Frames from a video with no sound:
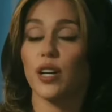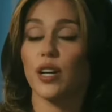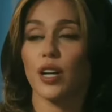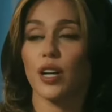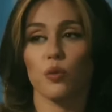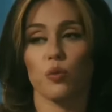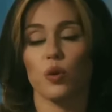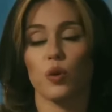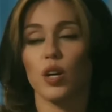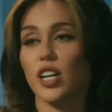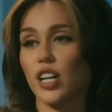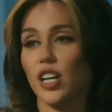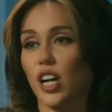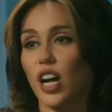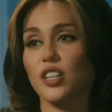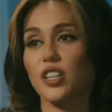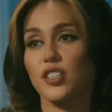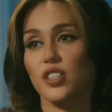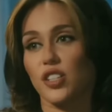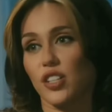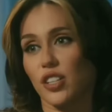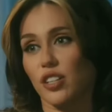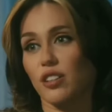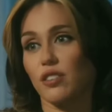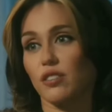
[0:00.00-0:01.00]
this piece of my
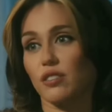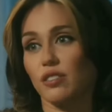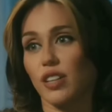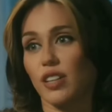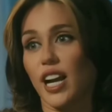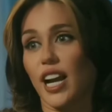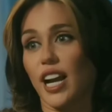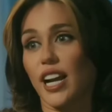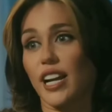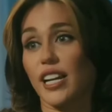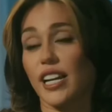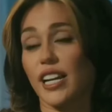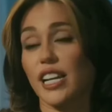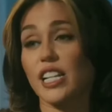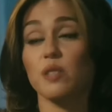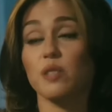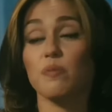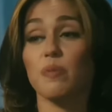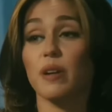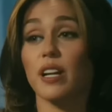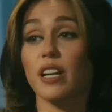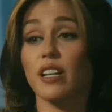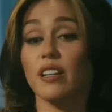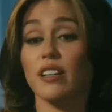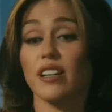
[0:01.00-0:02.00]
past be included in
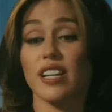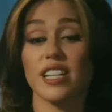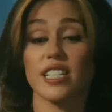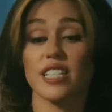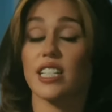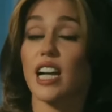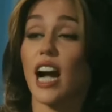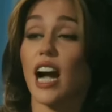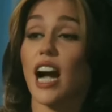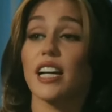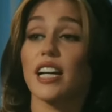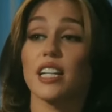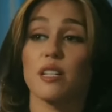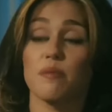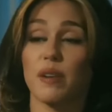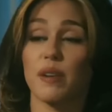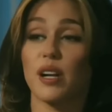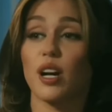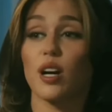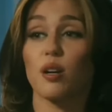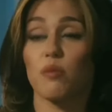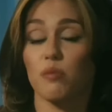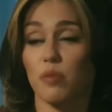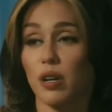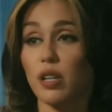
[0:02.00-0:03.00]
such a prestigious
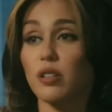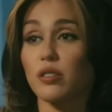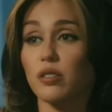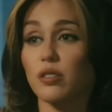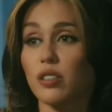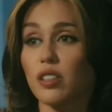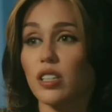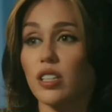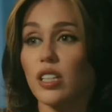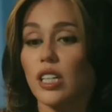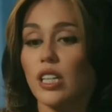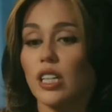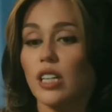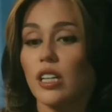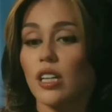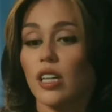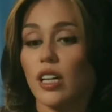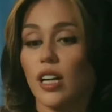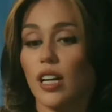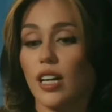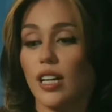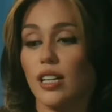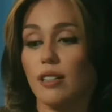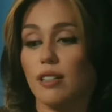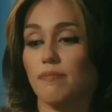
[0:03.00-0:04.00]
event, Cyrus shared in a
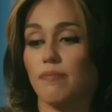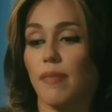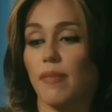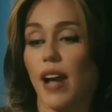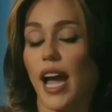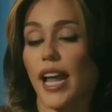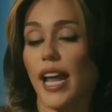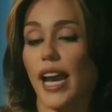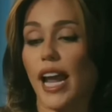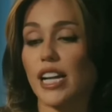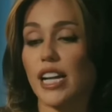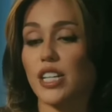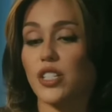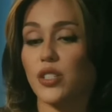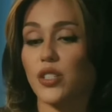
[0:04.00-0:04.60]
statement.